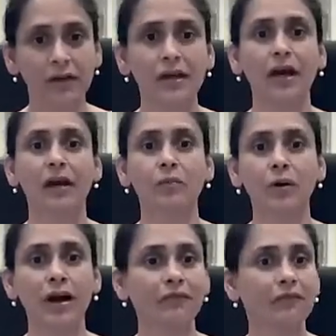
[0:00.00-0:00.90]

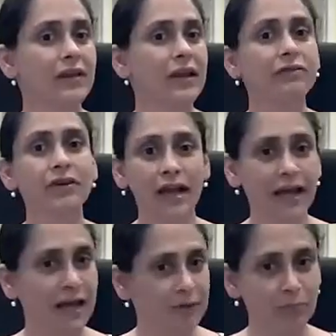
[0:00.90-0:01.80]
I've never
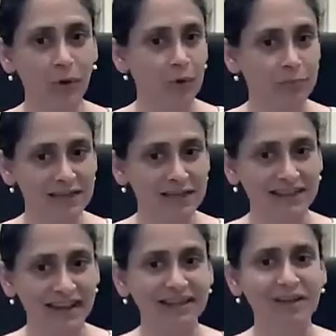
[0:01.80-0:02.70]
had poems like
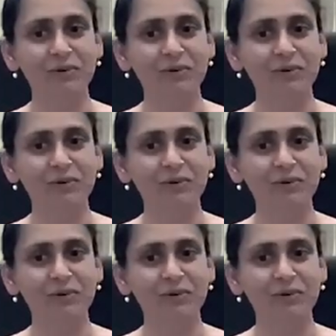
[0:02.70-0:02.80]
that. They would